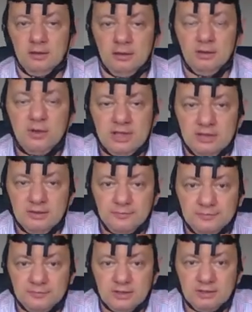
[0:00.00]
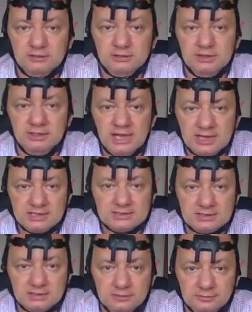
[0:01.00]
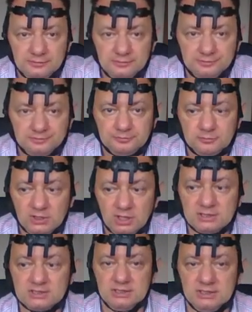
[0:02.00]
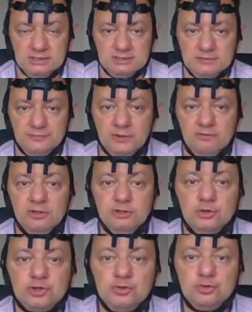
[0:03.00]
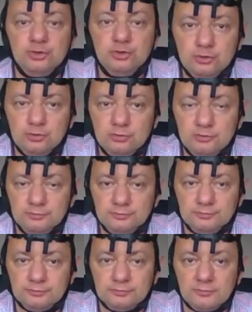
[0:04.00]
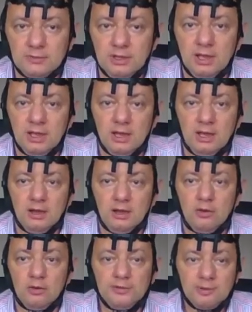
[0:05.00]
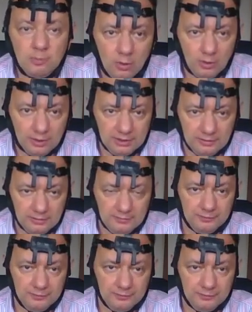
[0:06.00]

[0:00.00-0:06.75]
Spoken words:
Okay, the next task is what you should do on the morning.